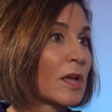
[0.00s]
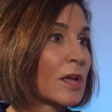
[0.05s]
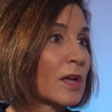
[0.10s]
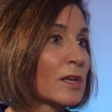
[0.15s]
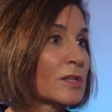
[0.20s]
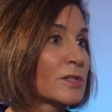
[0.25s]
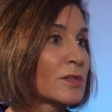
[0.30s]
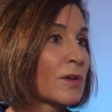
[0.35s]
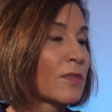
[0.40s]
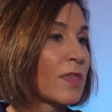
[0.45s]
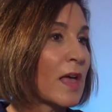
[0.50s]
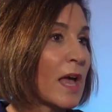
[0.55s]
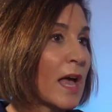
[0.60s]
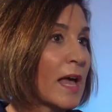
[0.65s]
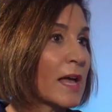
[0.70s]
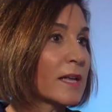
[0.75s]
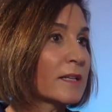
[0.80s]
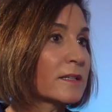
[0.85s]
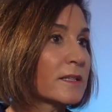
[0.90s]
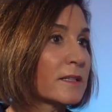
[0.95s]
So
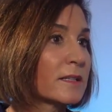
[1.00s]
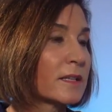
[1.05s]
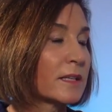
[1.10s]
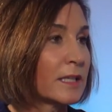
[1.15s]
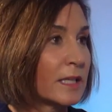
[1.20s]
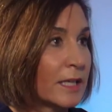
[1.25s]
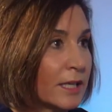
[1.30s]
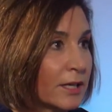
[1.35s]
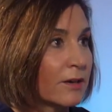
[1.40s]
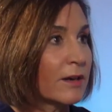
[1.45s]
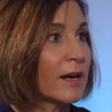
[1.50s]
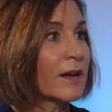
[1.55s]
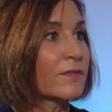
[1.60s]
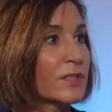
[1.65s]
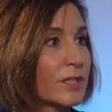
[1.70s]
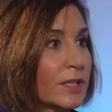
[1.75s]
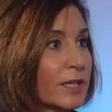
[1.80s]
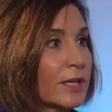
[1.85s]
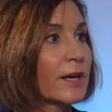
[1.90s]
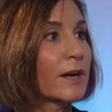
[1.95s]
that year after
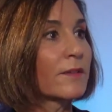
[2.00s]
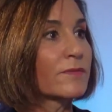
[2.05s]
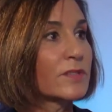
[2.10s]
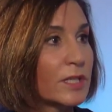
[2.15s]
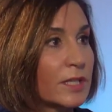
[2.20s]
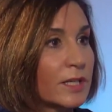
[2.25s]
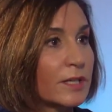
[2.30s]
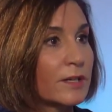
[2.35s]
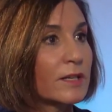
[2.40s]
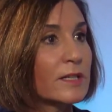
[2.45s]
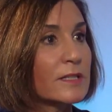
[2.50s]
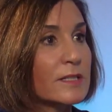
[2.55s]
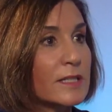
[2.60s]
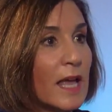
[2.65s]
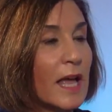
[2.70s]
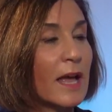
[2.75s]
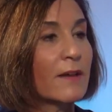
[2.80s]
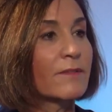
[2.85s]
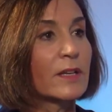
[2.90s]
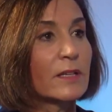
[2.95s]
year after year is
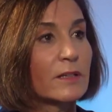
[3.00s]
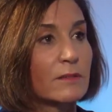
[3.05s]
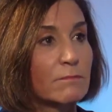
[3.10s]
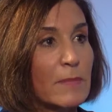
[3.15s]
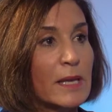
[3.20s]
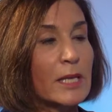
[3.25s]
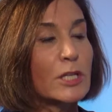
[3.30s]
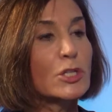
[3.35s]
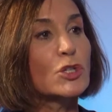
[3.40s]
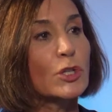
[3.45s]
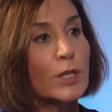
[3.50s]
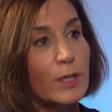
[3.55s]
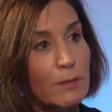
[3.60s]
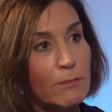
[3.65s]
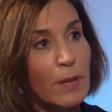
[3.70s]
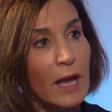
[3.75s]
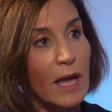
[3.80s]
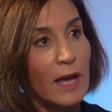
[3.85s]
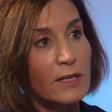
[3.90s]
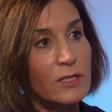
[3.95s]
having a major
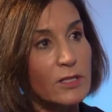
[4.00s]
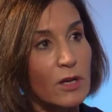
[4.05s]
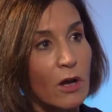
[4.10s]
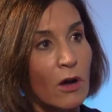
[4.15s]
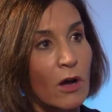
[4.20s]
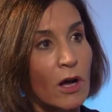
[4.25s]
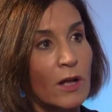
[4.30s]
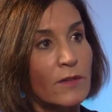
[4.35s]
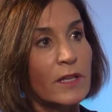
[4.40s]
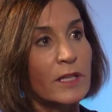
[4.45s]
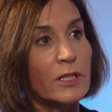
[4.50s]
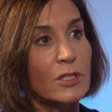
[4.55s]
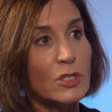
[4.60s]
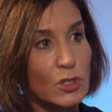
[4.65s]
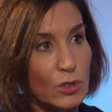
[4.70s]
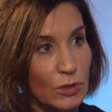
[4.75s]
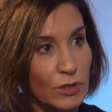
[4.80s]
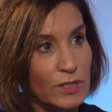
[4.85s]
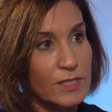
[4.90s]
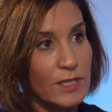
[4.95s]
impact on the
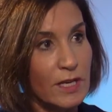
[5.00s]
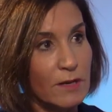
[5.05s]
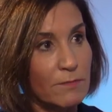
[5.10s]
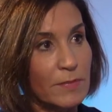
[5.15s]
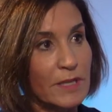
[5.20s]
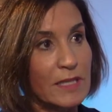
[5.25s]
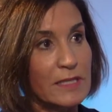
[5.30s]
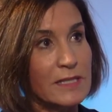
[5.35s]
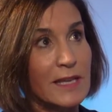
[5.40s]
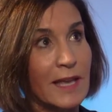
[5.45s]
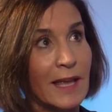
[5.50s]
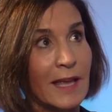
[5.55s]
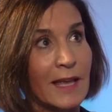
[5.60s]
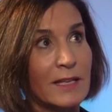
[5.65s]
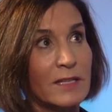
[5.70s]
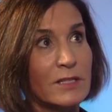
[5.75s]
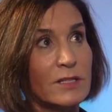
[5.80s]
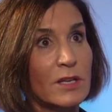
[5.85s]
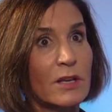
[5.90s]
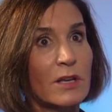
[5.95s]
insurance companies
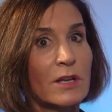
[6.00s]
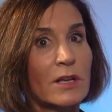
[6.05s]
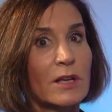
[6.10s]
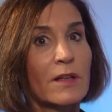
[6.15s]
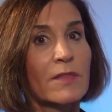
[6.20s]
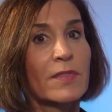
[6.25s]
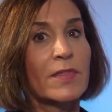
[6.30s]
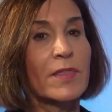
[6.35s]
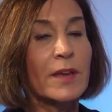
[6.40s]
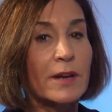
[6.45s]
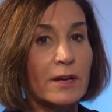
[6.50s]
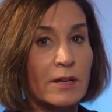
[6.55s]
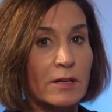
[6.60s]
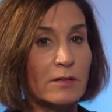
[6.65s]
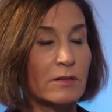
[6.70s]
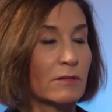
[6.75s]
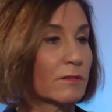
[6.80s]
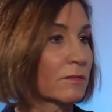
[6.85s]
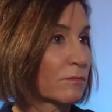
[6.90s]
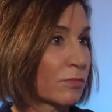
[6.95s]
and
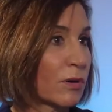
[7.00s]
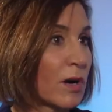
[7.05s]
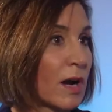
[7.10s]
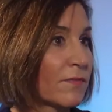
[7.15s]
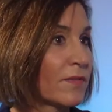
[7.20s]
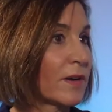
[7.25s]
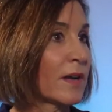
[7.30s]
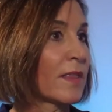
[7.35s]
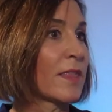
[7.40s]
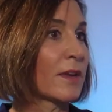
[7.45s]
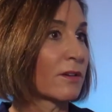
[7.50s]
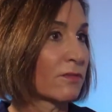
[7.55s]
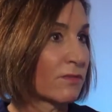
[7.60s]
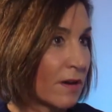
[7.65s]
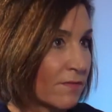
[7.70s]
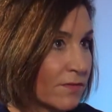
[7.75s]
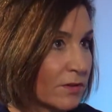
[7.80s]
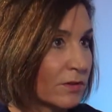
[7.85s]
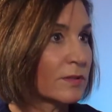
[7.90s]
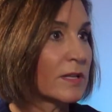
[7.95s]
their profit and their
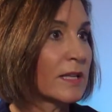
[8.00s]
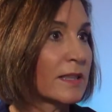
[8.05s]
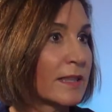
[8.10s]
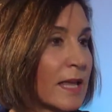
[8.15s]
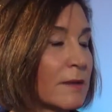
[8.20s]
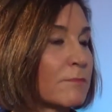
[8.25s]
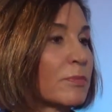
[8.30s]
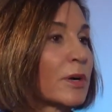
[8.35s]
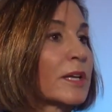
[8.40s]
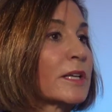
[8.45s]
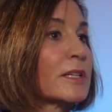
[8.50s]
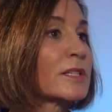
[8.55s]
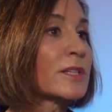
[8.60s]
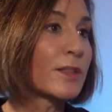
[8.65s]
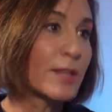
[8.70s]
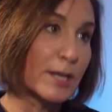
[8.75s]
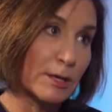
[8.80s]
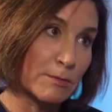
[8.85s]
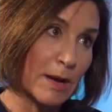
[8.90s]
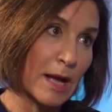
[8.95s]
revenue that they bring into
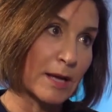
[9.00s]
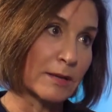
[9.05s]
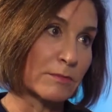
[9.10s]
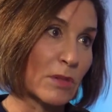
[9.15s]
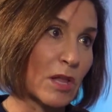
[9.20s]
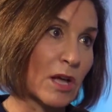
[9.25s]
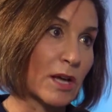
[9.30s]
their bottom line.